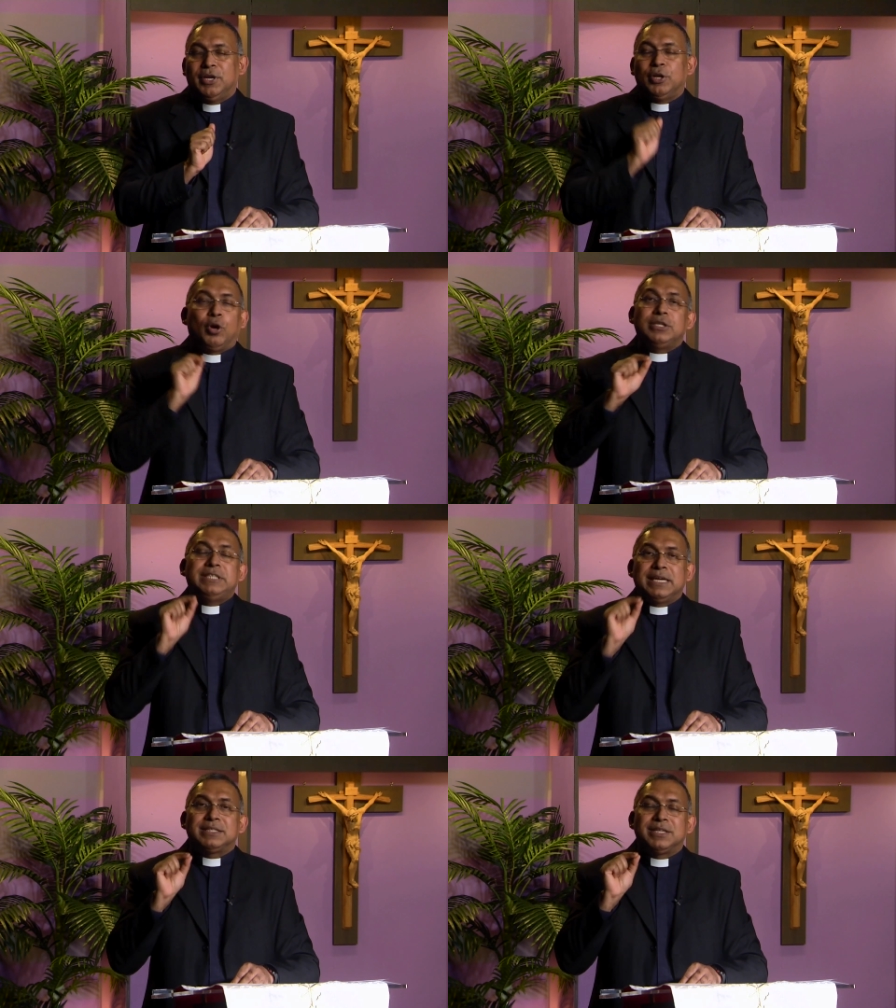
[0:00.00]
not
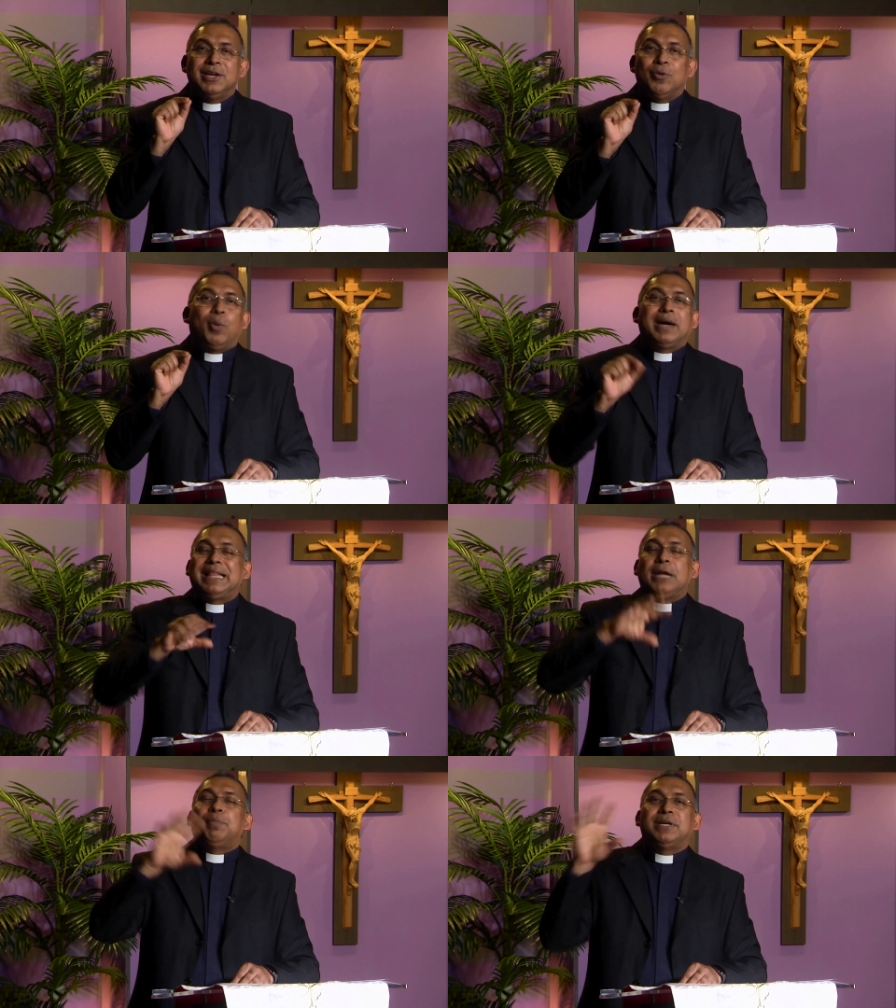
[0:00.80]
just what
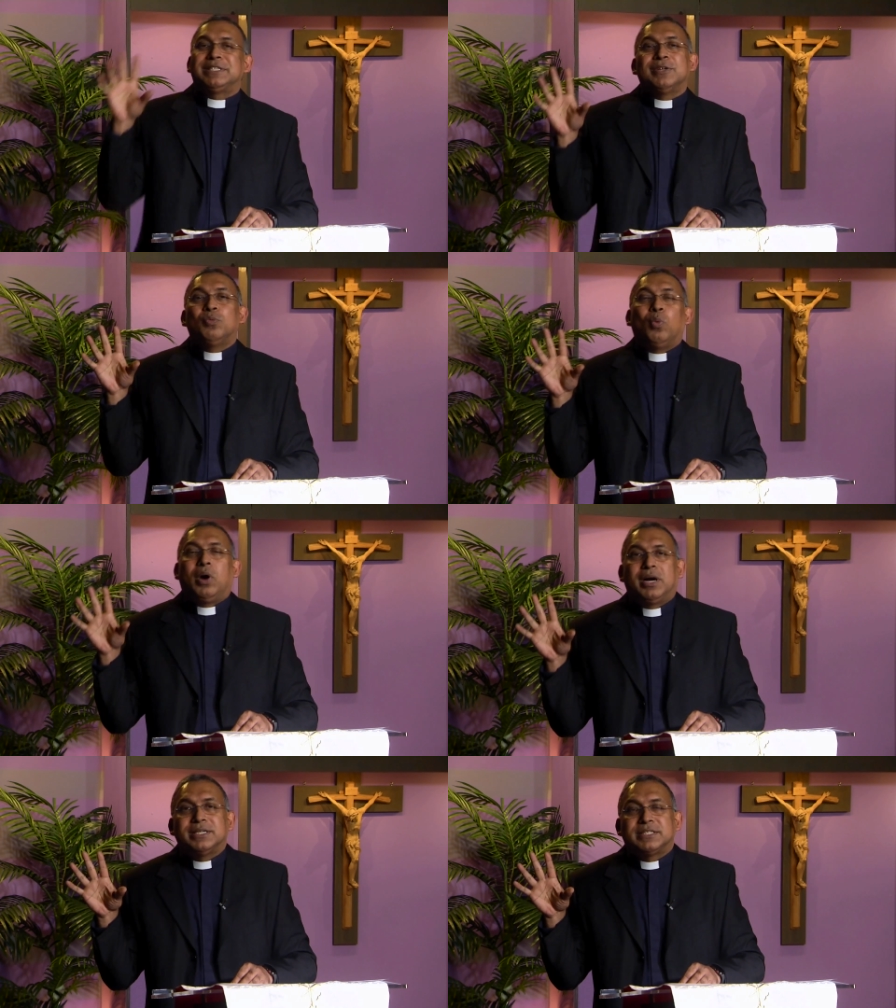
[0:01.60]
that person
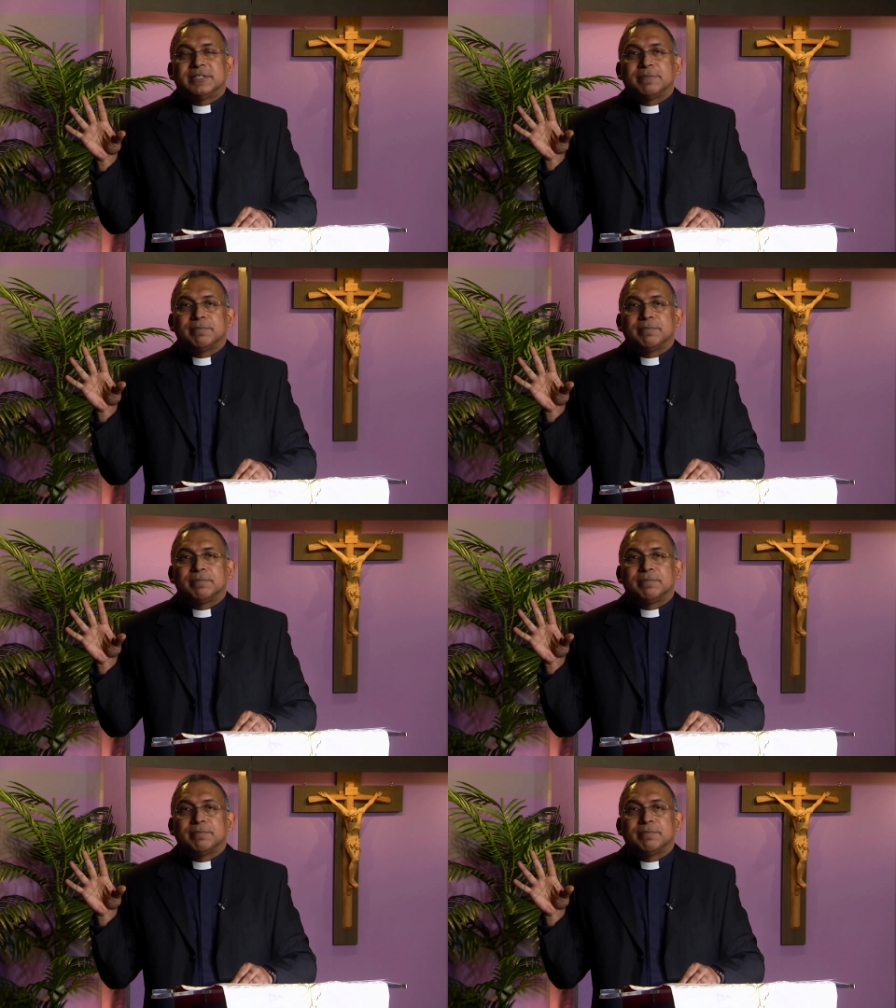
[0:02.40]
wants.